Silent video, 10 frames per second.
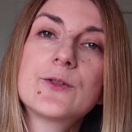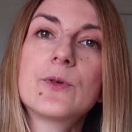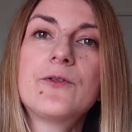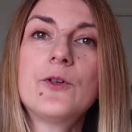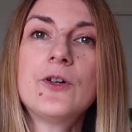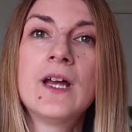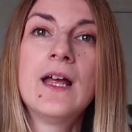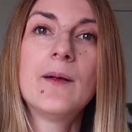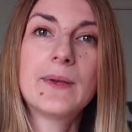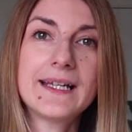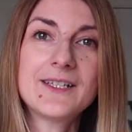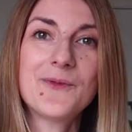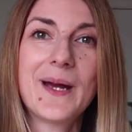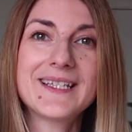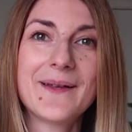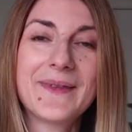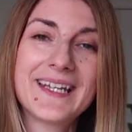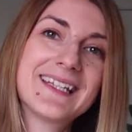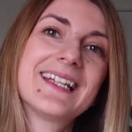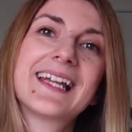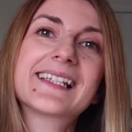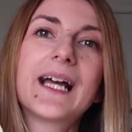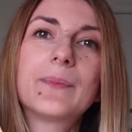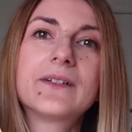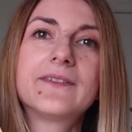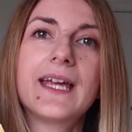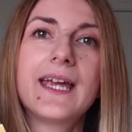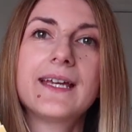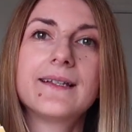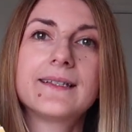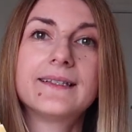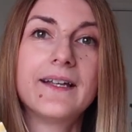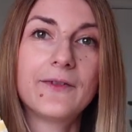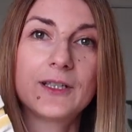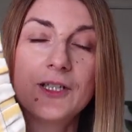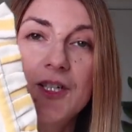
so if you're planning to buy something in the next couple of days, definitely